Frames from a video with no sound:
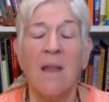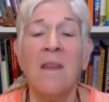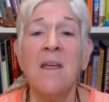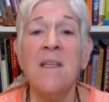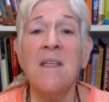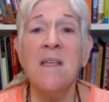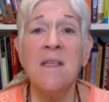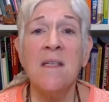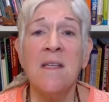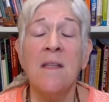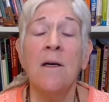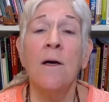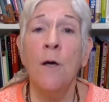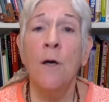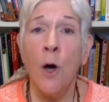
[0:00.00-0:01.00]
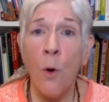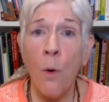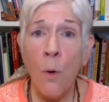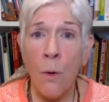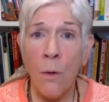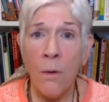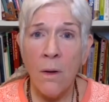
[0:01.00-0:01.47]
This is the
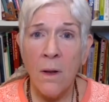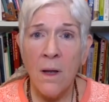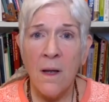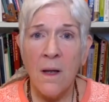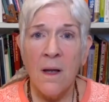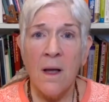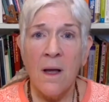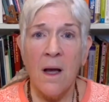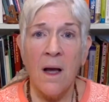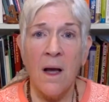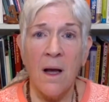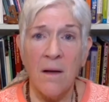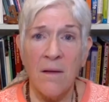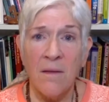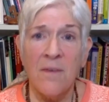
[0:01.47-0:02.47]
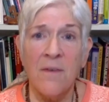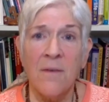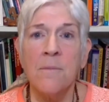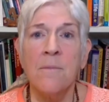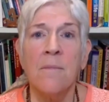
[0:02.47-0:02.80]
goal of